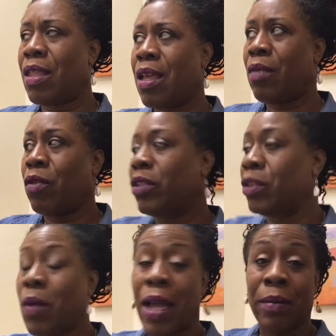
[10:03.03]
and which
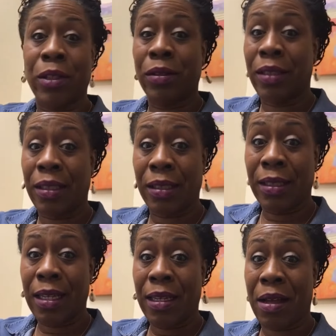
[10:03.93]
is why I'm doing
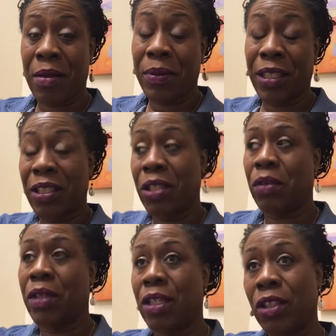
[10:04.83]
these um,
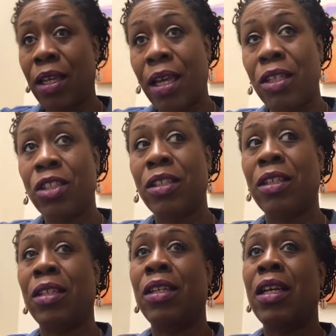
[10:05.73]
continuing
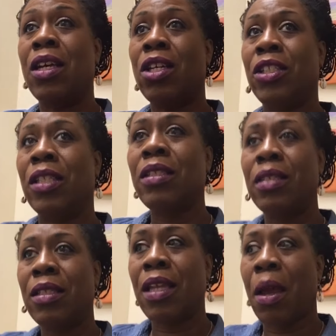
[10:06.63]
education, just
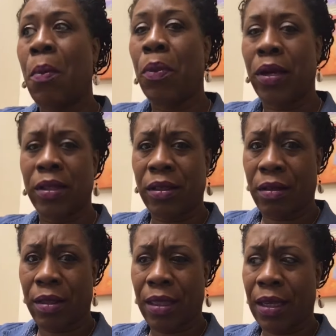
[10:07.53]
to stay abreast
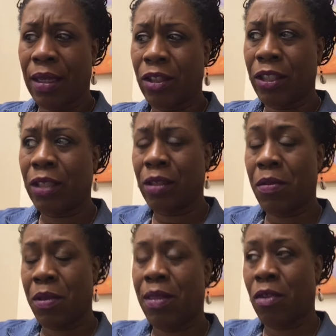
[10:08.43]
on things, just
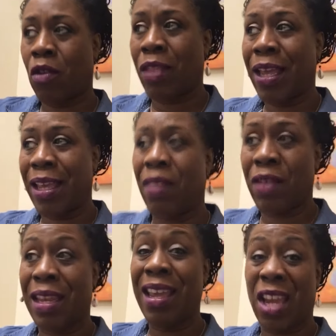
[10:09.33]
so that
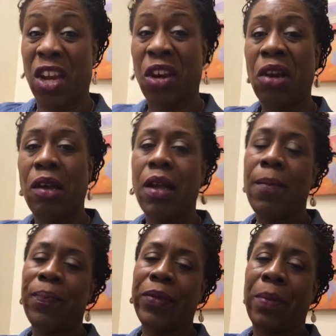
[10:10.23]
even here,
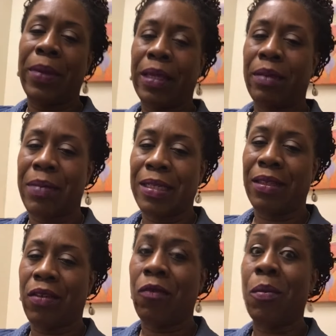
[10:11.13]
I'm making
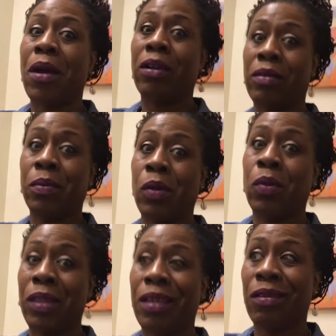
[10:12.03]
myself marketable
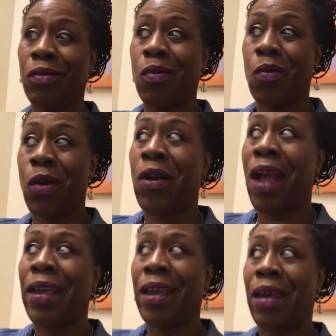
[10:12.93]
within where
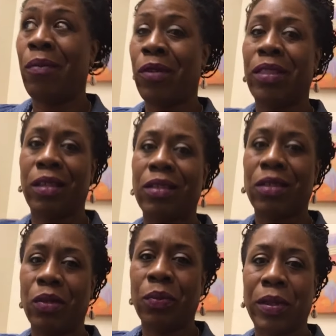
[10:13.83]
I am with
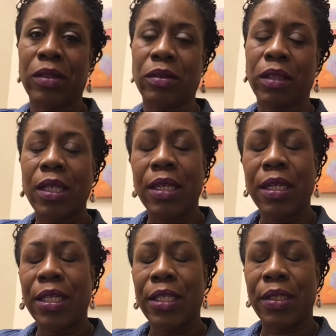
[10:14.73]
this new build.
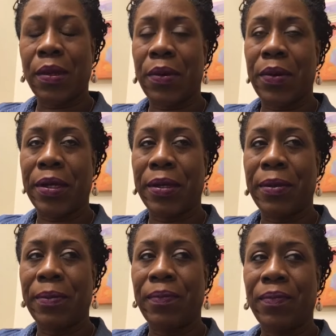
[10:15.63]
So.
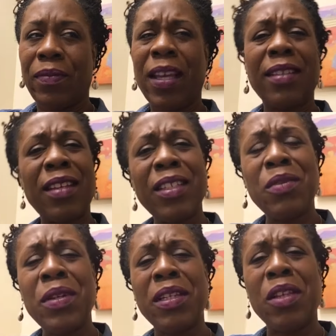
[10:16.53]
Um, yeah, so I
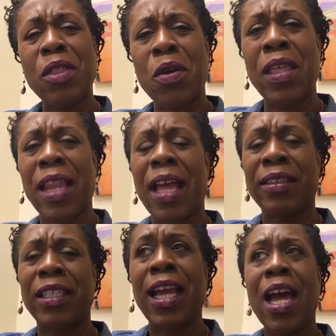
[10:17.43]
just wanted to throw that
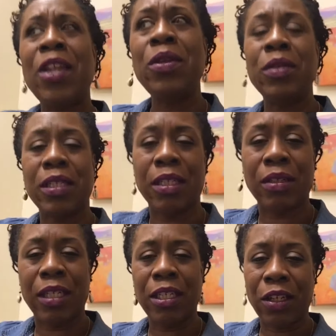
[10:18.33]
out there. How do you
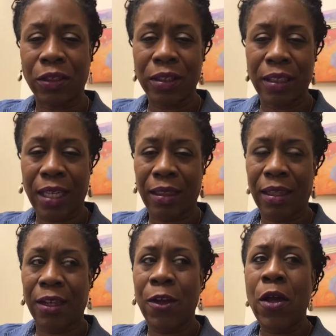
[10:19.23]
deal, any nurses out
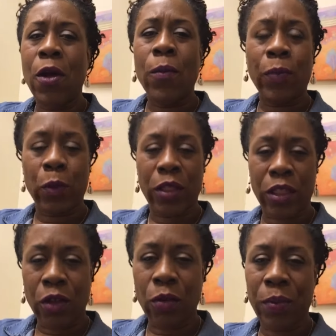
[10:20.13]
there, with
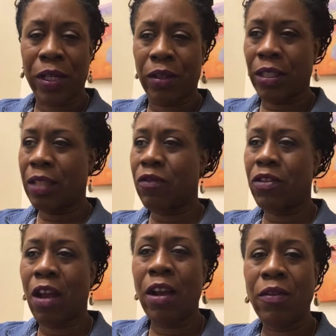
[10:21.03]
new builds,
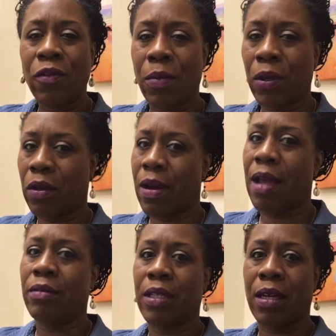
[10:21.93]
starting from the
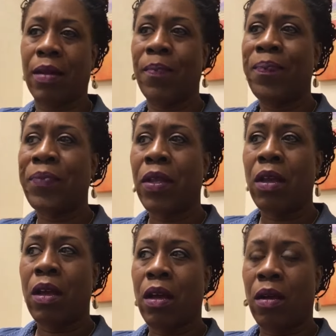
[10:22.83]
ground up?
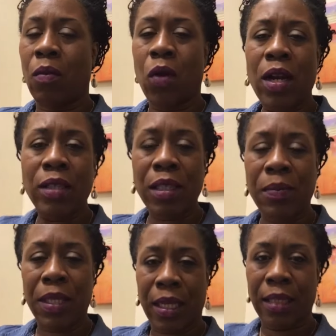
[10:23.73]
Um, what are
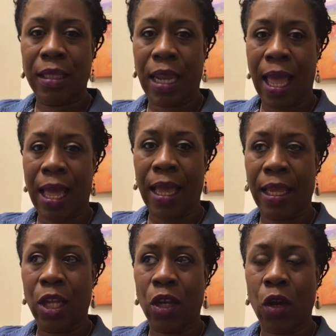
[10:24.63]
some things that
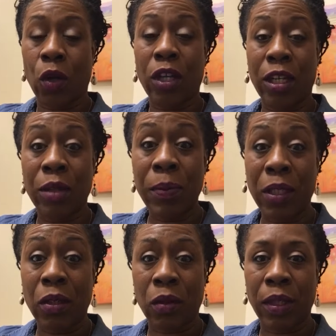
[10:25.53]
I, you know, could be
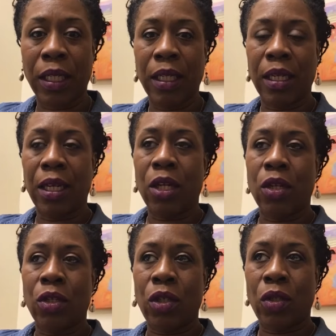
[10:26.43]
doing
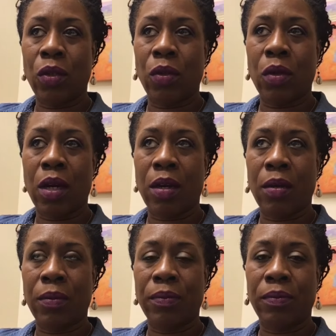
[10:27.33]
to
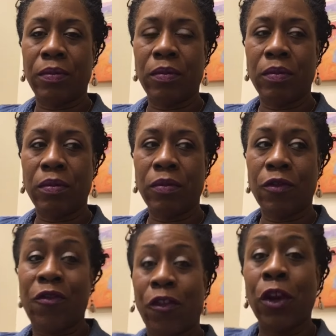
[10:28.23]
um,
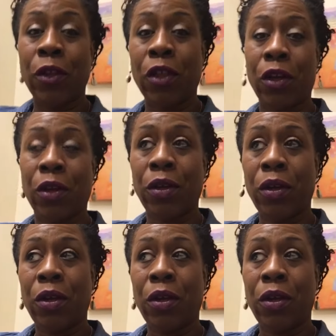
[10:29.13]
further